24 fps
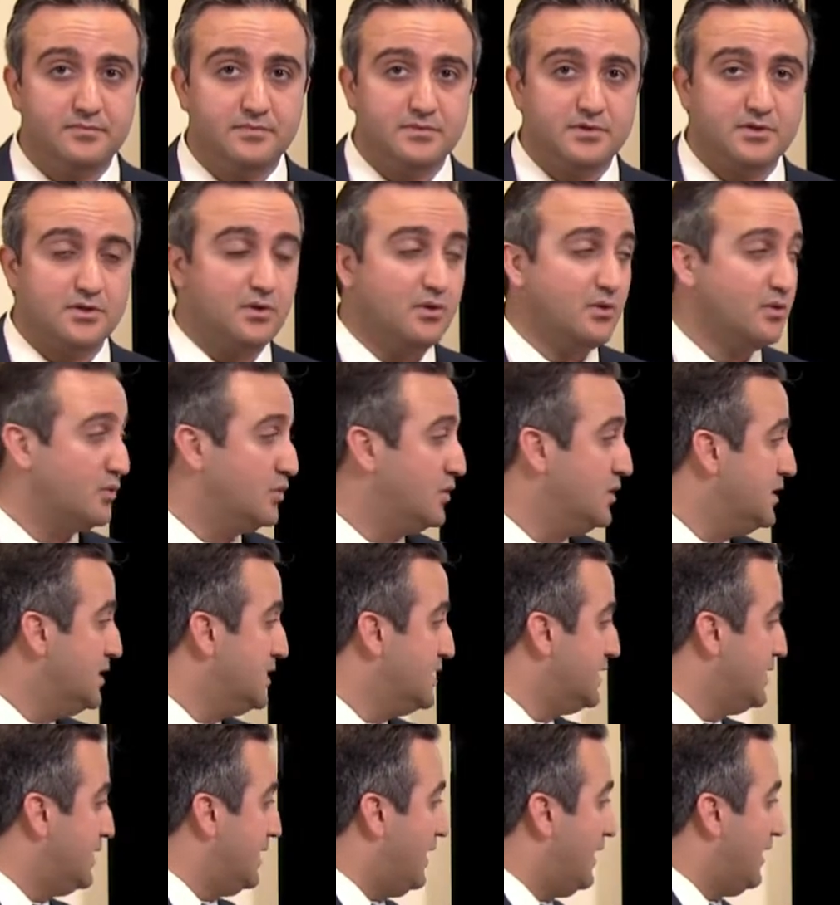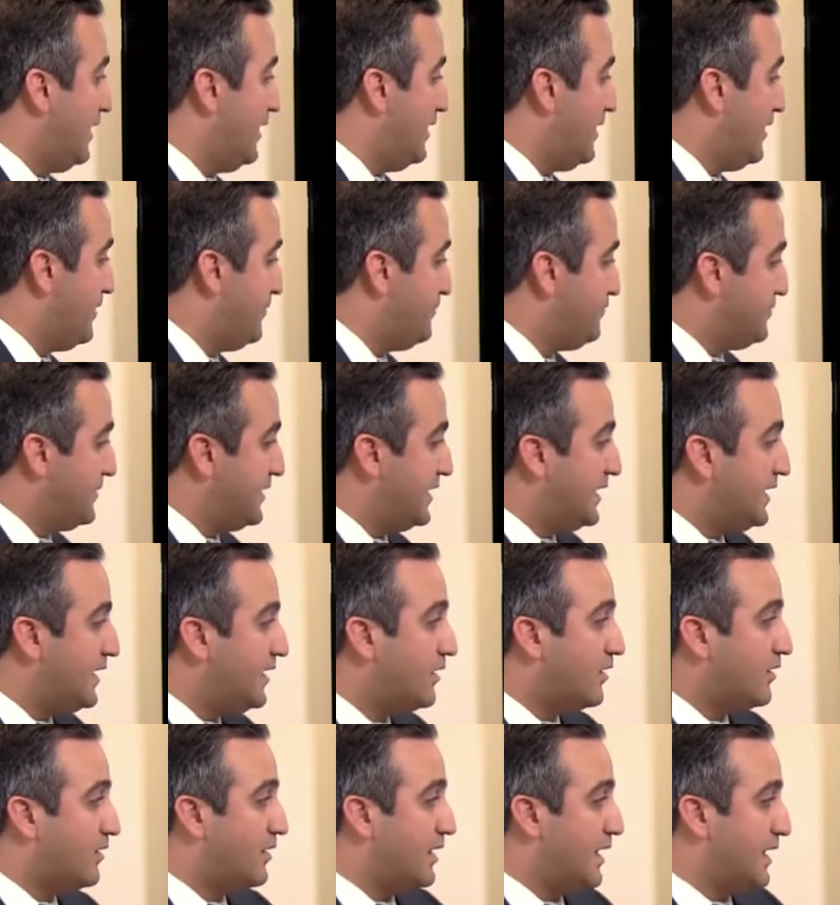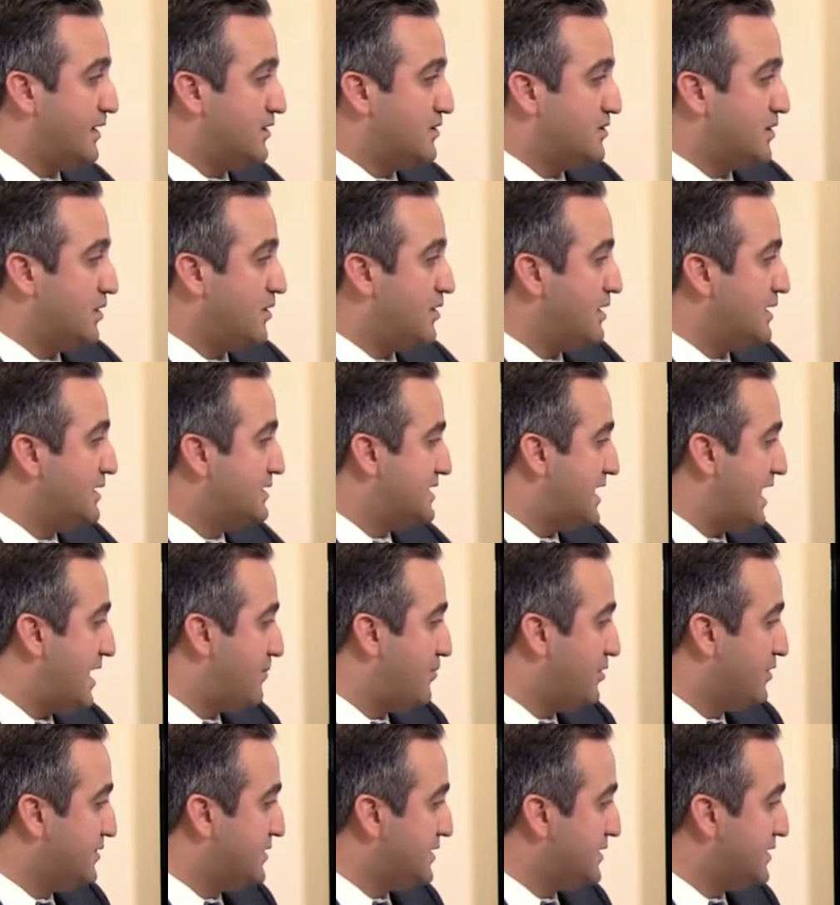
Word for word: So um, here I can show you an example.